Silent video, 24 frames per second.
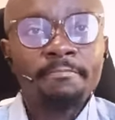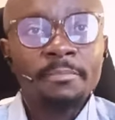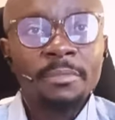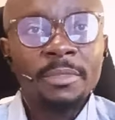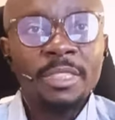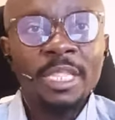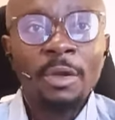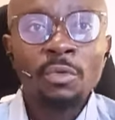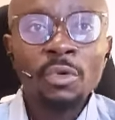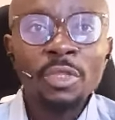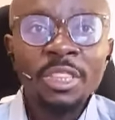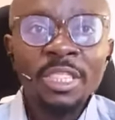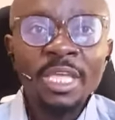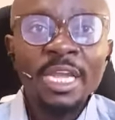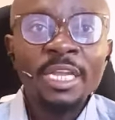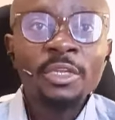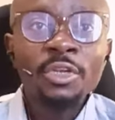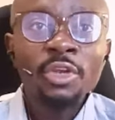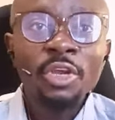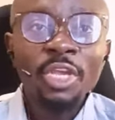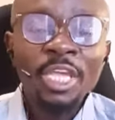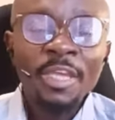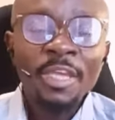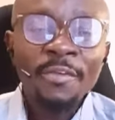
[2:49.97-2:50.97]
That will tell
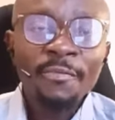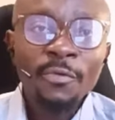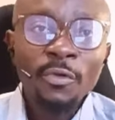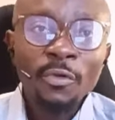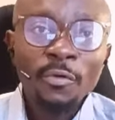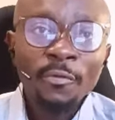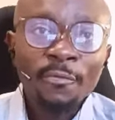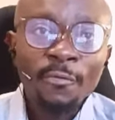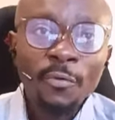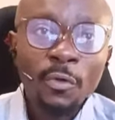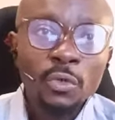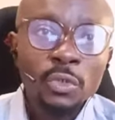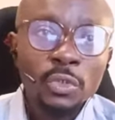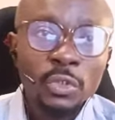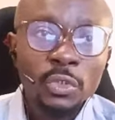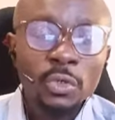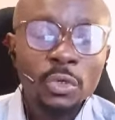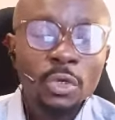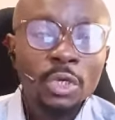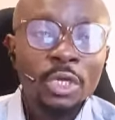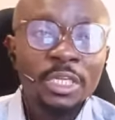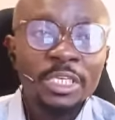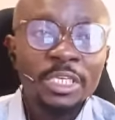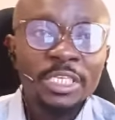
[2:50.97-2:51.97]
you if you vote
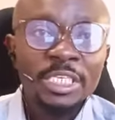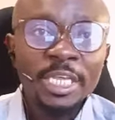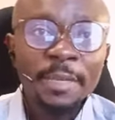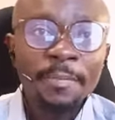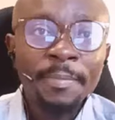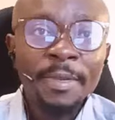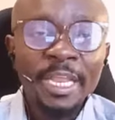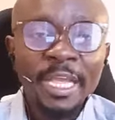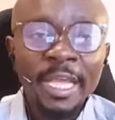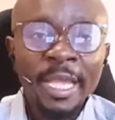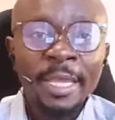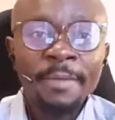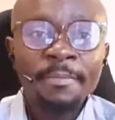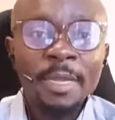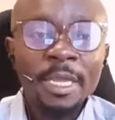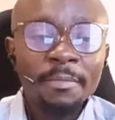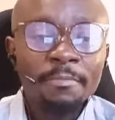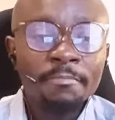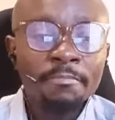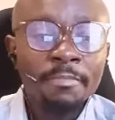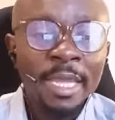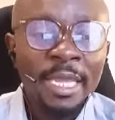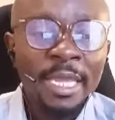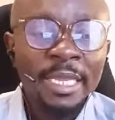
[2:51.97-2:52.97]
CPDM,
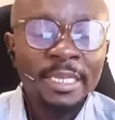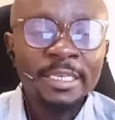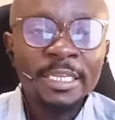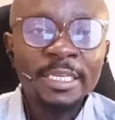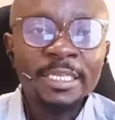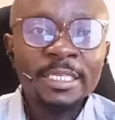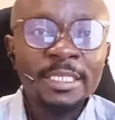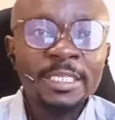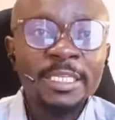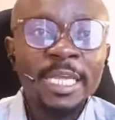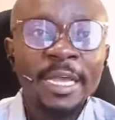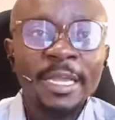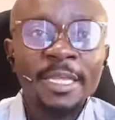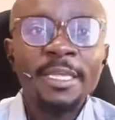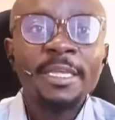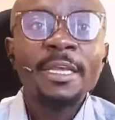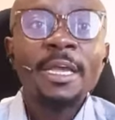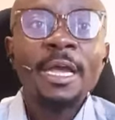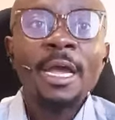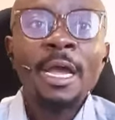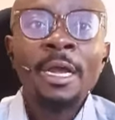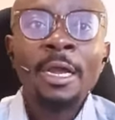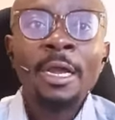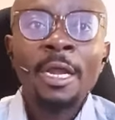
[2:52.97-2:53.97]
make this sign
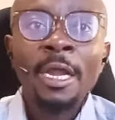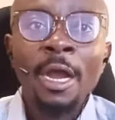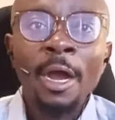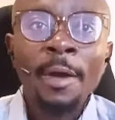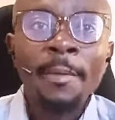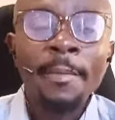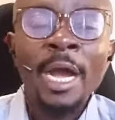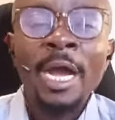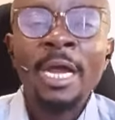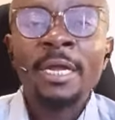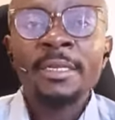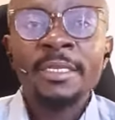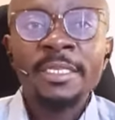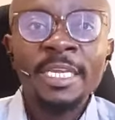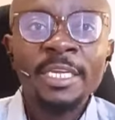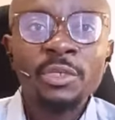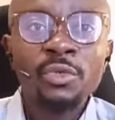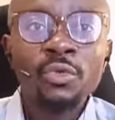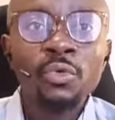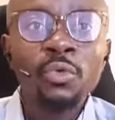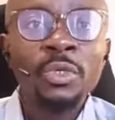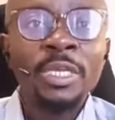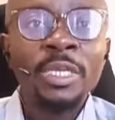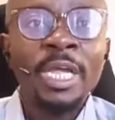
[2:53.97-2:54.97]
and come out, take
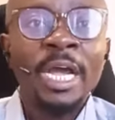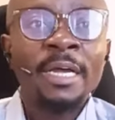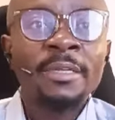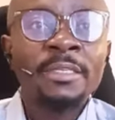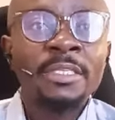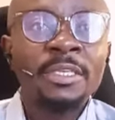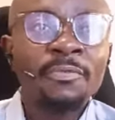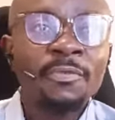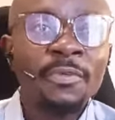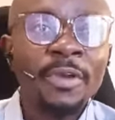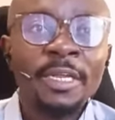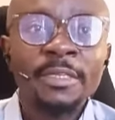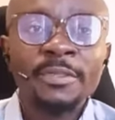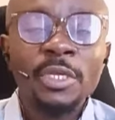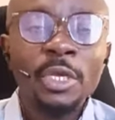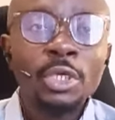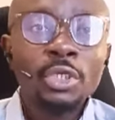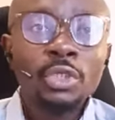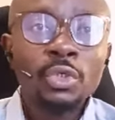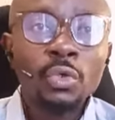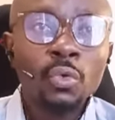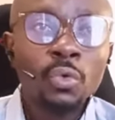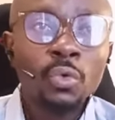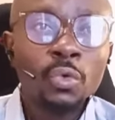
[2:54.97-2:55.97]
2,000 francs.
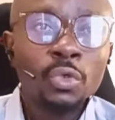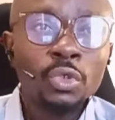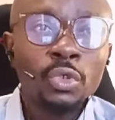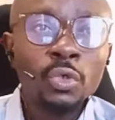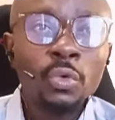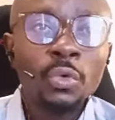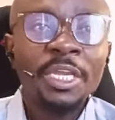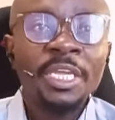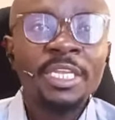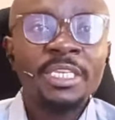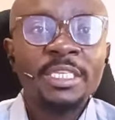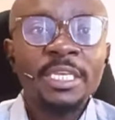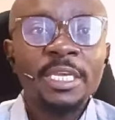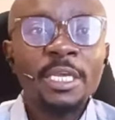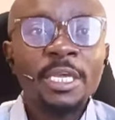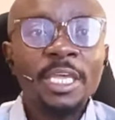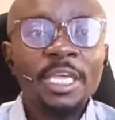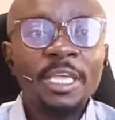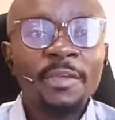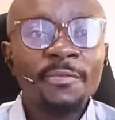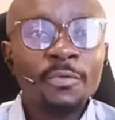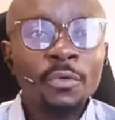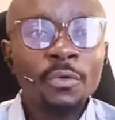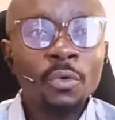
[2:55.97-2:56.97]
You will do it.
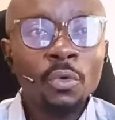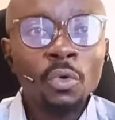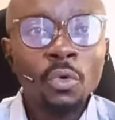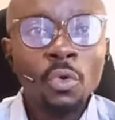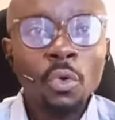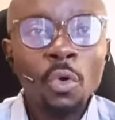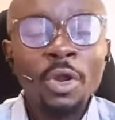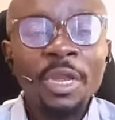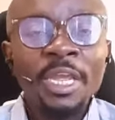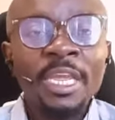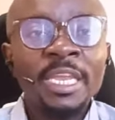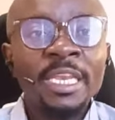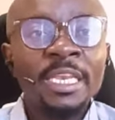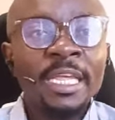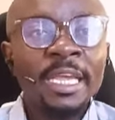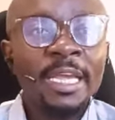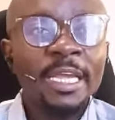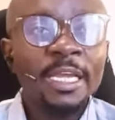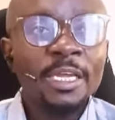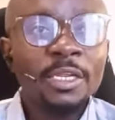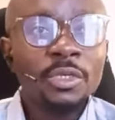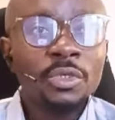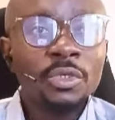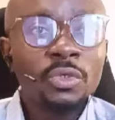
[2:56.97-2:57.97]
If you go in there,
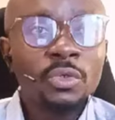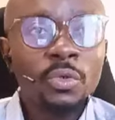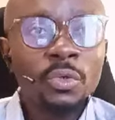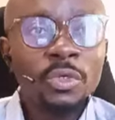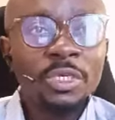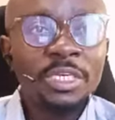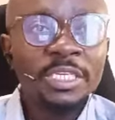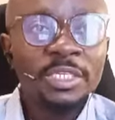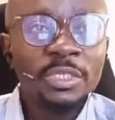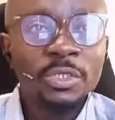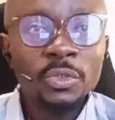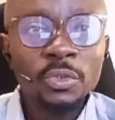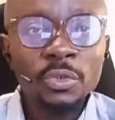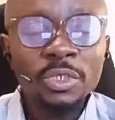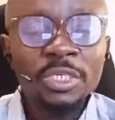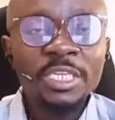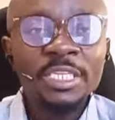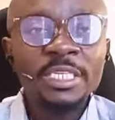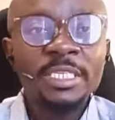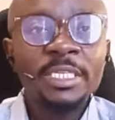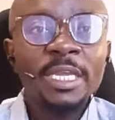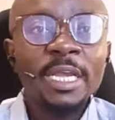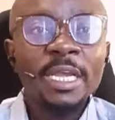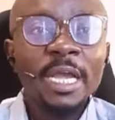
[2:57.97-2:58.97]
do this, do
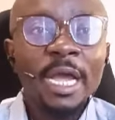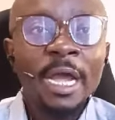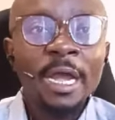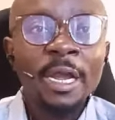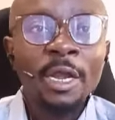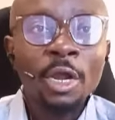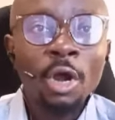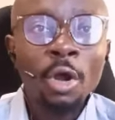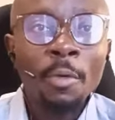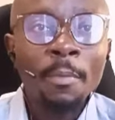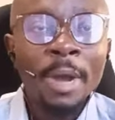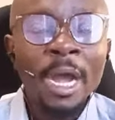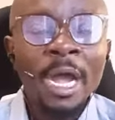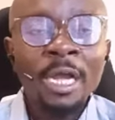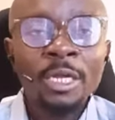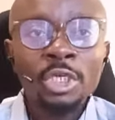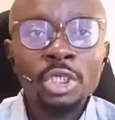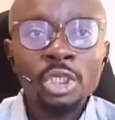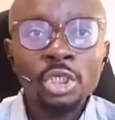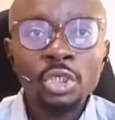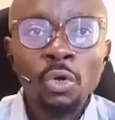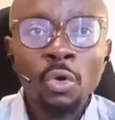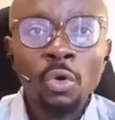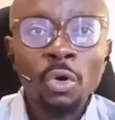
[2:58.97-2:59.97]
this, and come out,
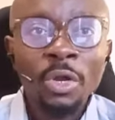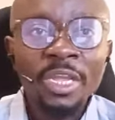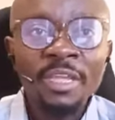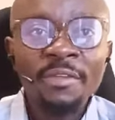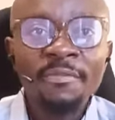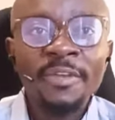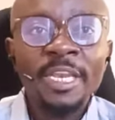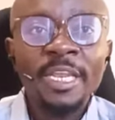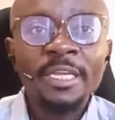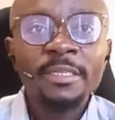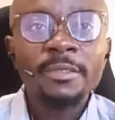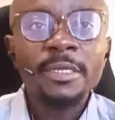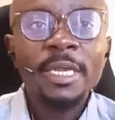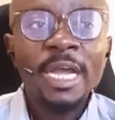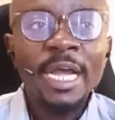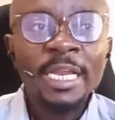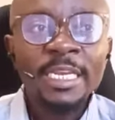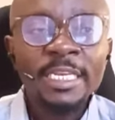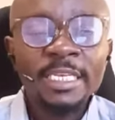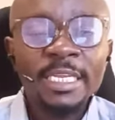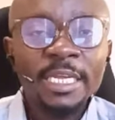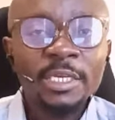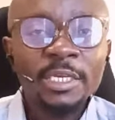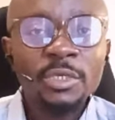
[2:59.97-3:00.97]
show evidence
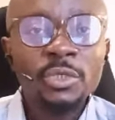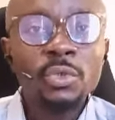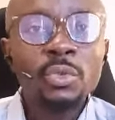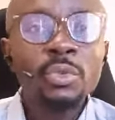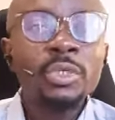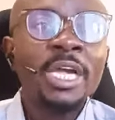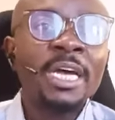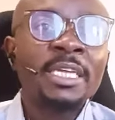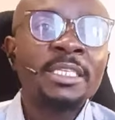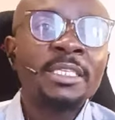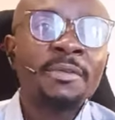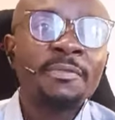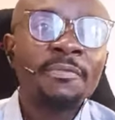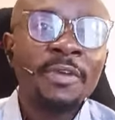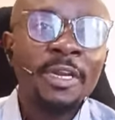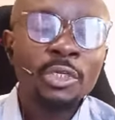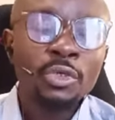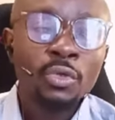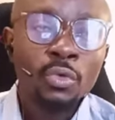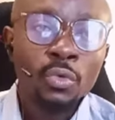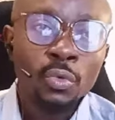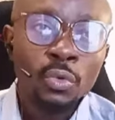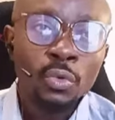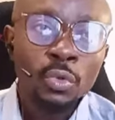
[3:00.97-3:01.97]
and take 2,000 francs,
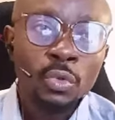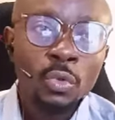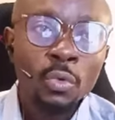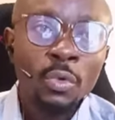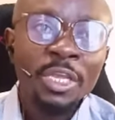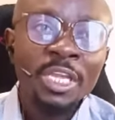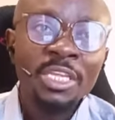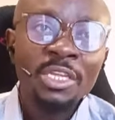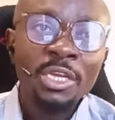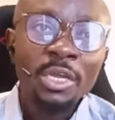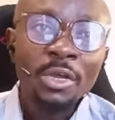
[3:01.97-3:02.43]
you will do it.